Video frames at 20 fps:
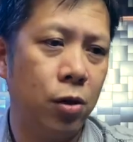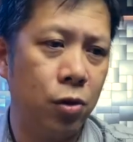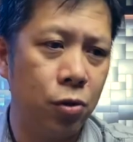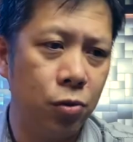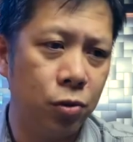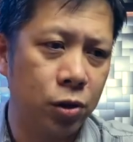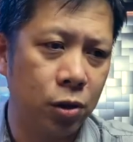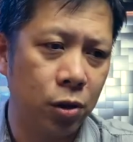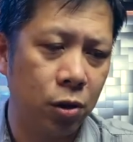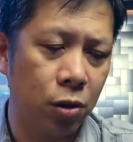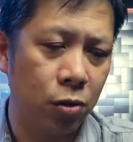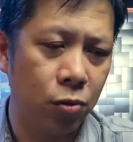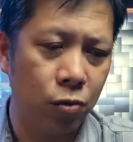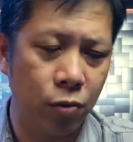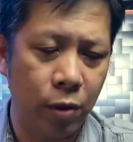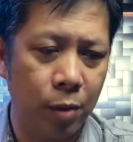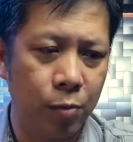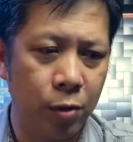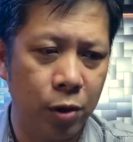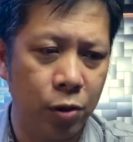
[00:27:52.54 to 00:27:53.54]
user,
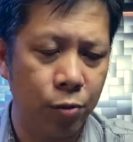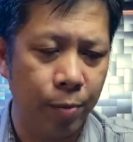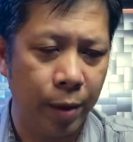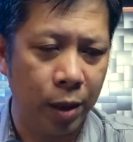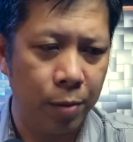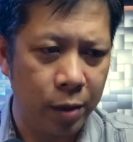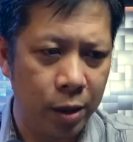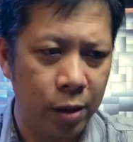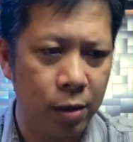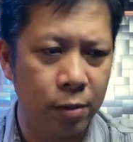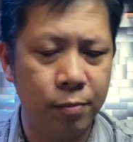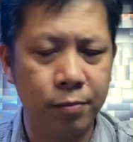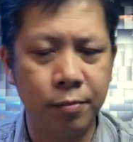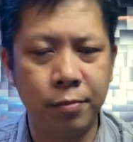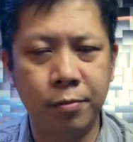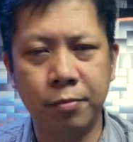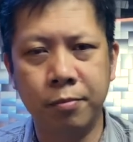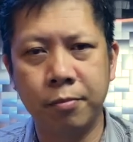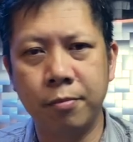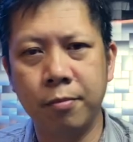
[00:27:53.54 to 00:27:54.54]
whoever you may be,
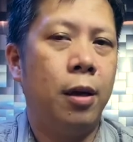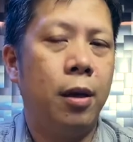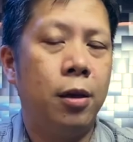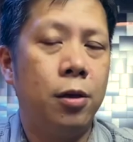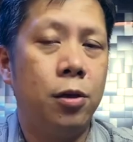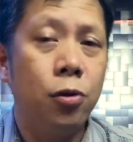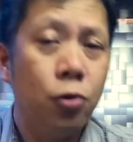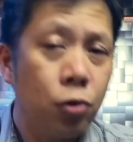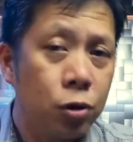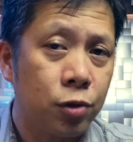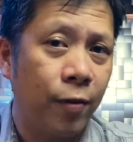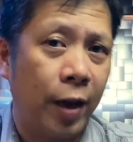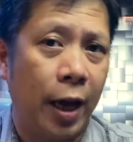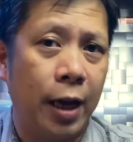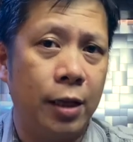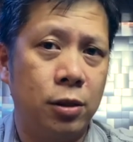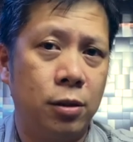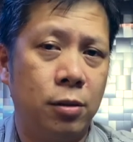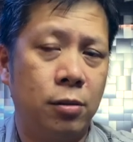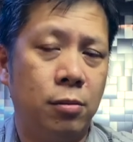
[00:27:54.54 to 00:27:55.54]

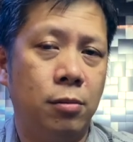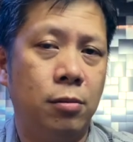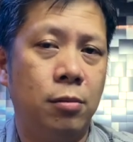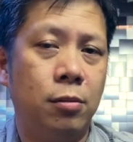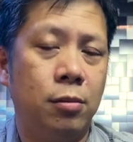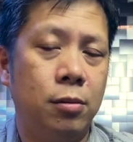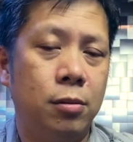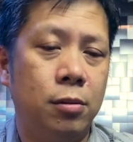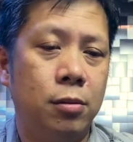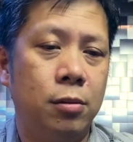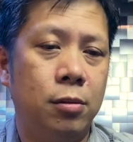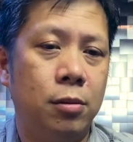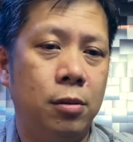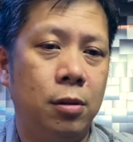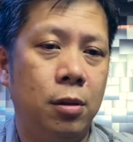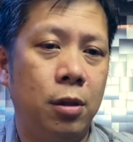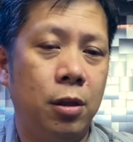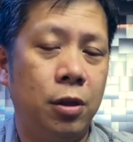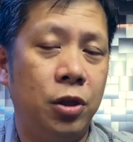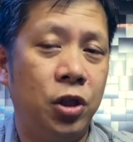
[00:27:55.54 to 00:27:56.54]
newsflash,
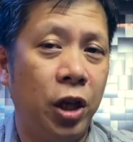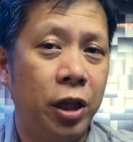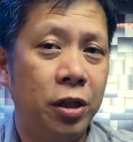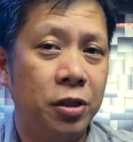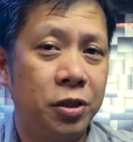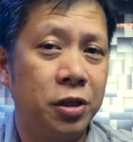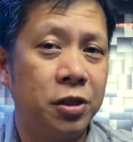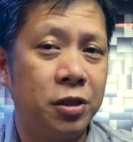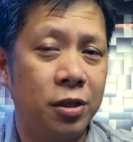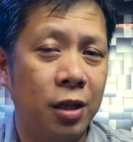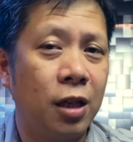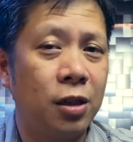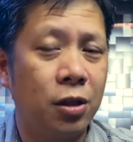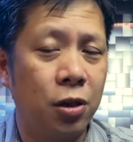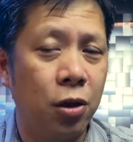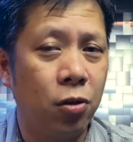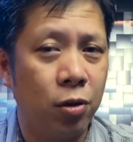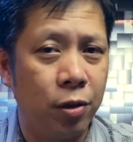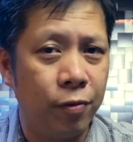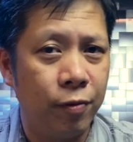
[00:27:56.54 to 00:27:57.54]
J L C is not
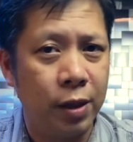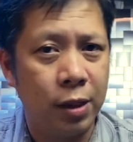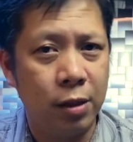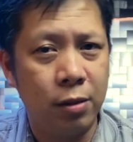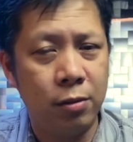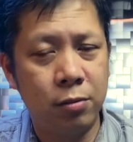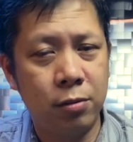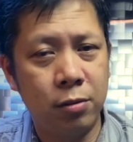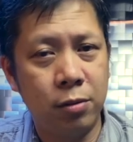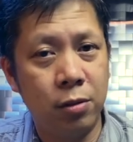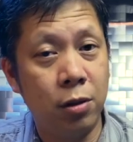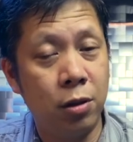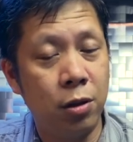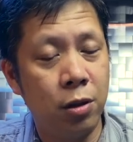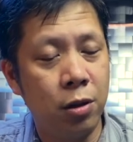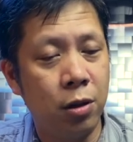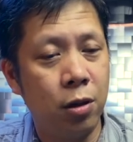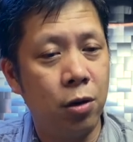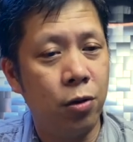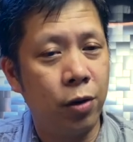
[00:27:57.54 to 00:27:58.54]
the only one.
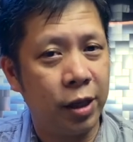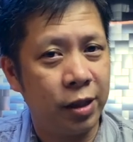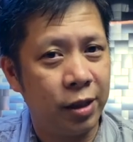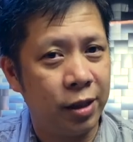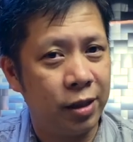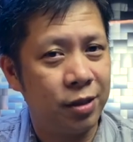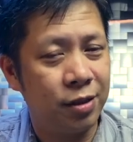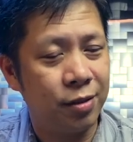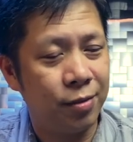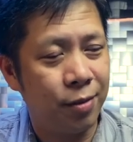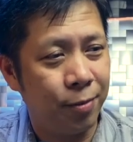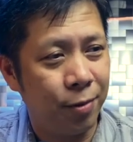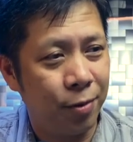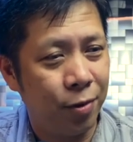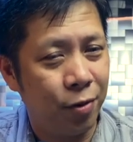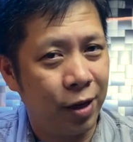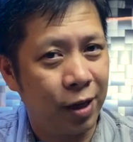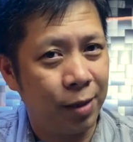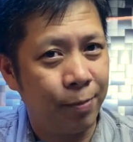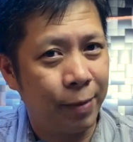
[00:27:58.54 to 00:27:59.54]
Look at this.
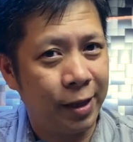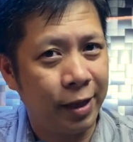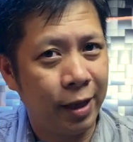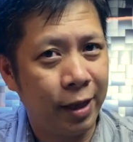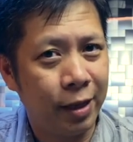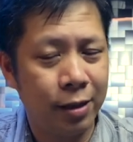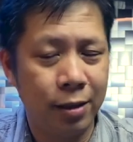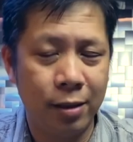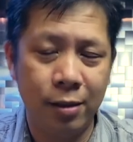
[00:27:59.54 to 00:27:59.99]
Look at Patek.